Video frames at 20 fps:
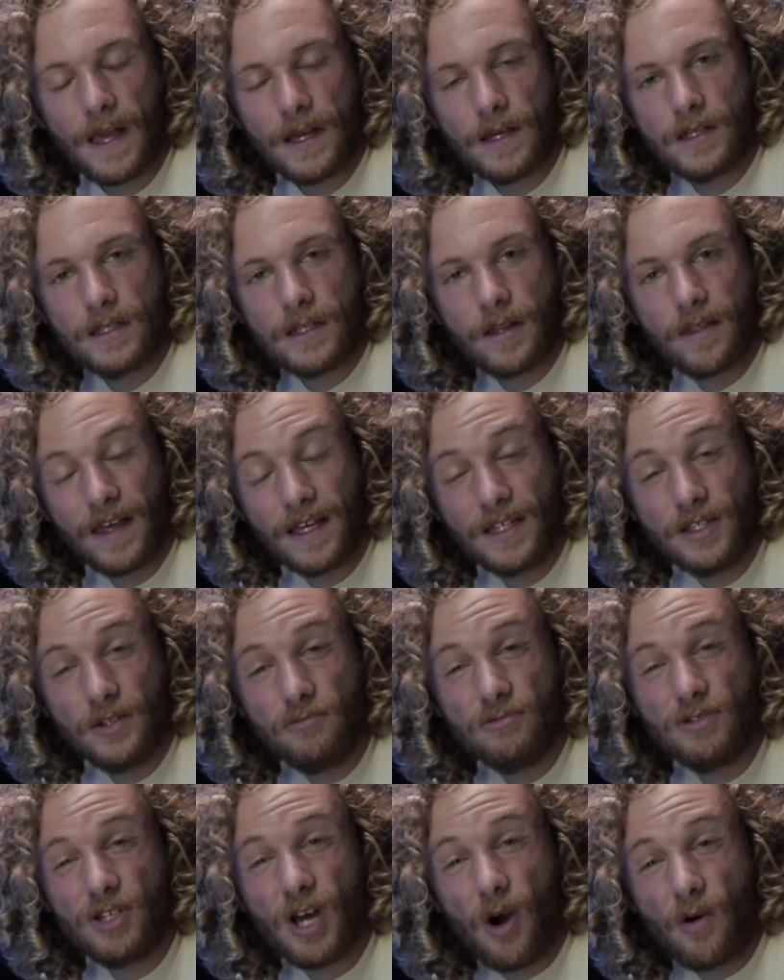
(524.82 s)
thing you
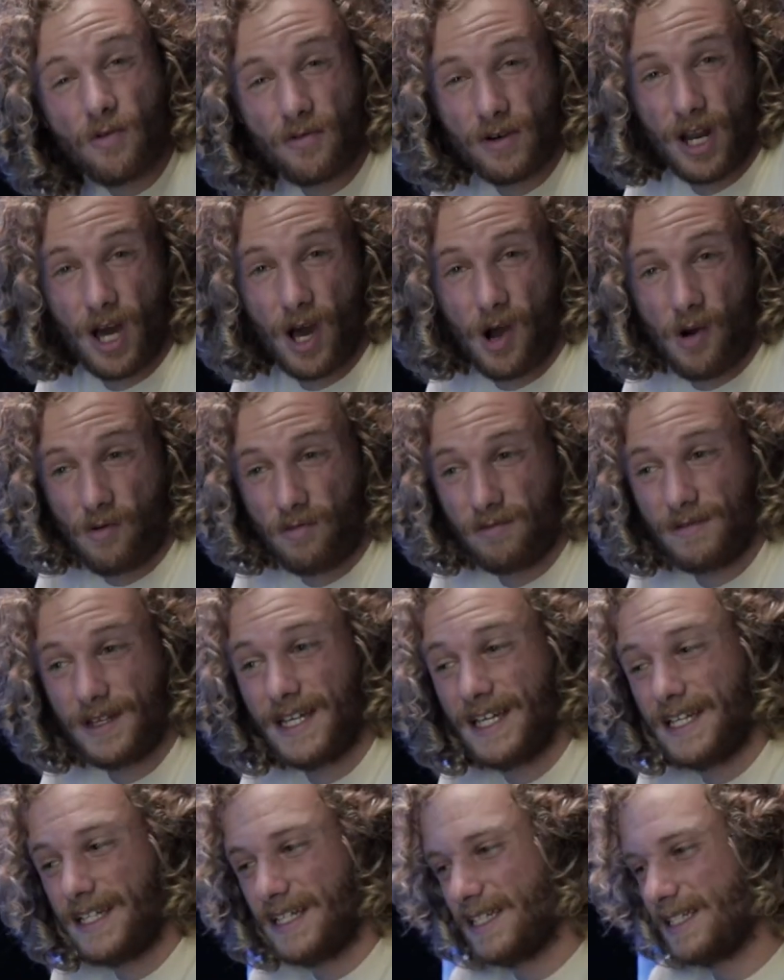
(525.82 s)
don't know
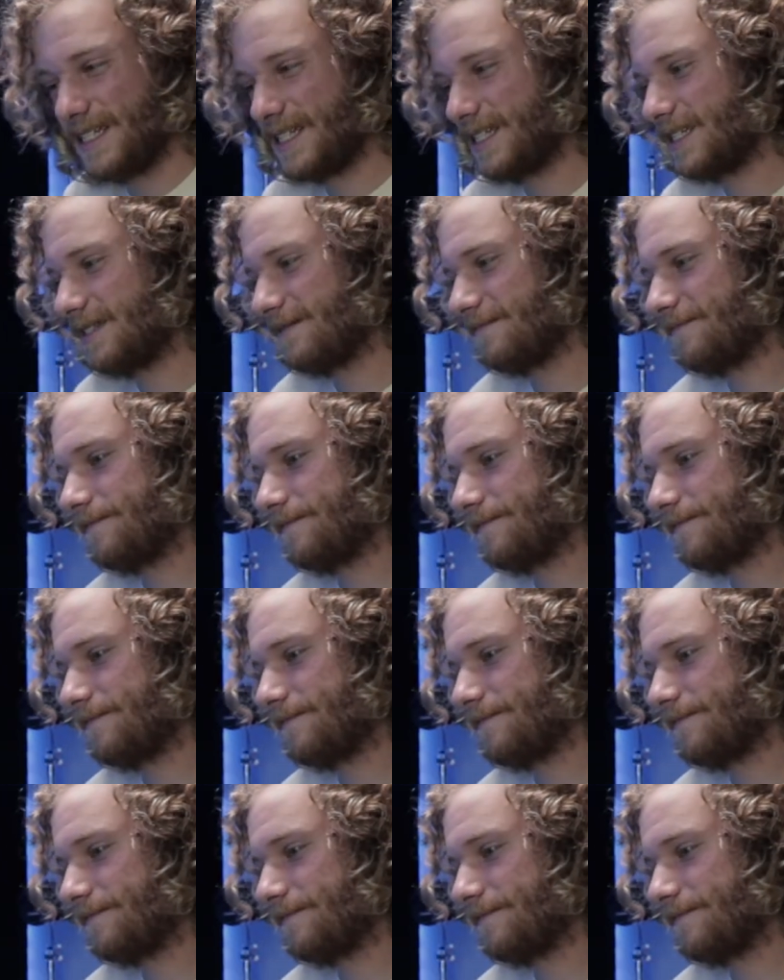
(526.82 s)
is